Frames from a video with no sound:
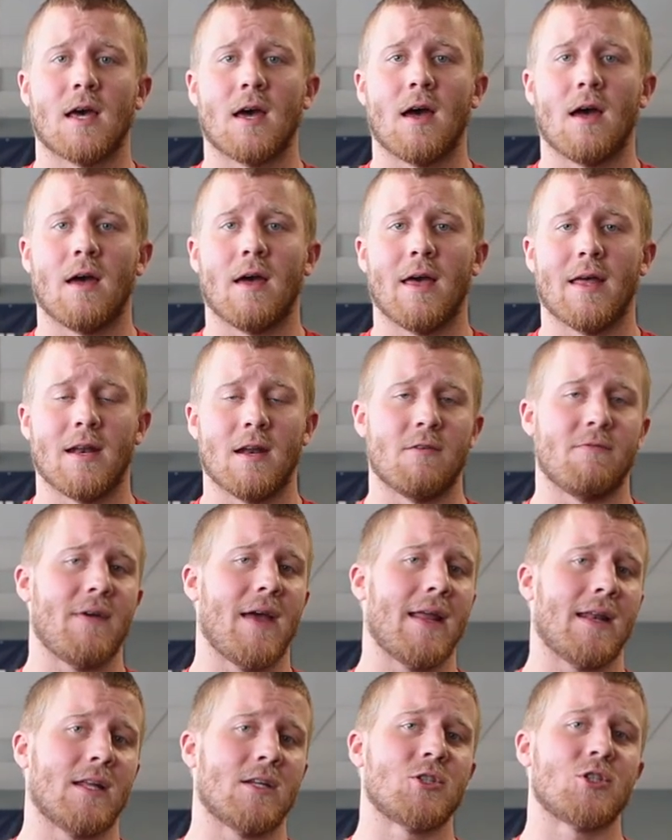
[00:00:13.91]
an
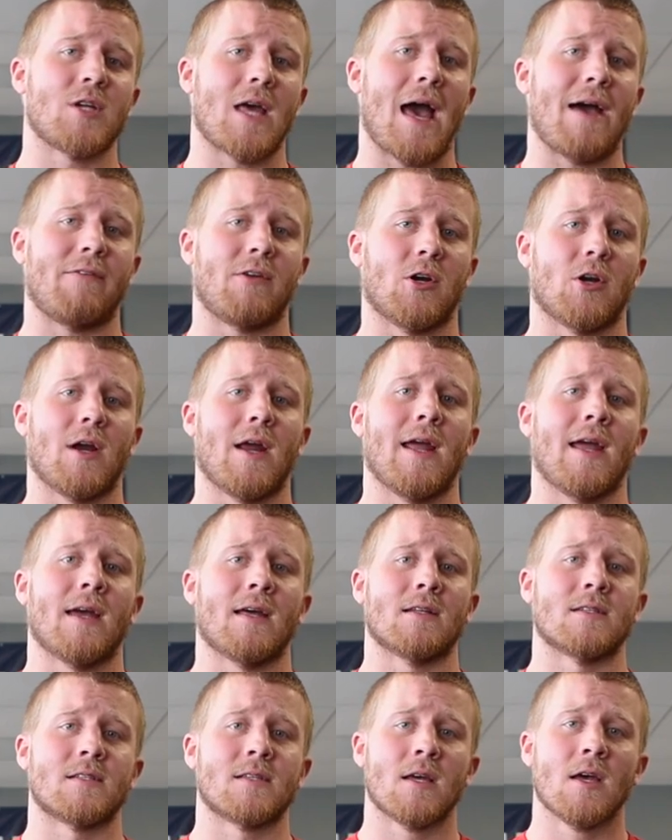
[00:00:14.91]
advantage to having your
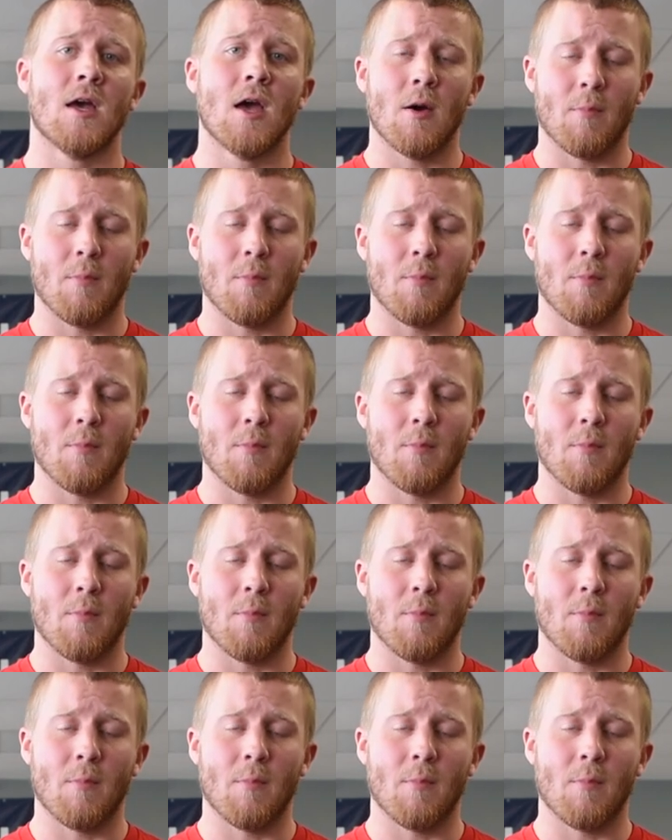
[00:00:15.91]
hands